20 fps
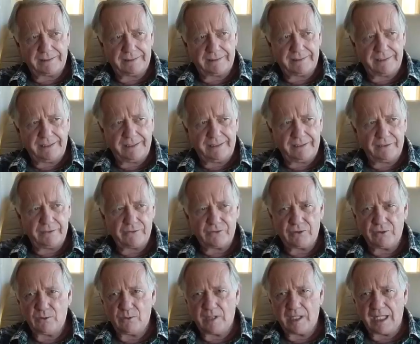uh, it
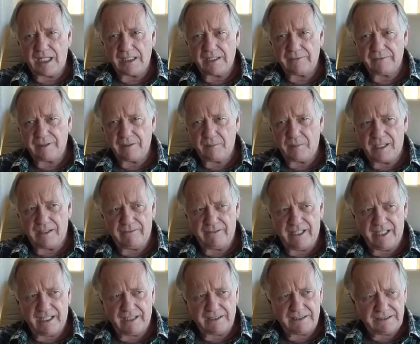used to when I lived in my
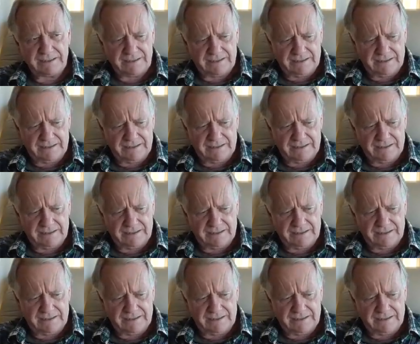van.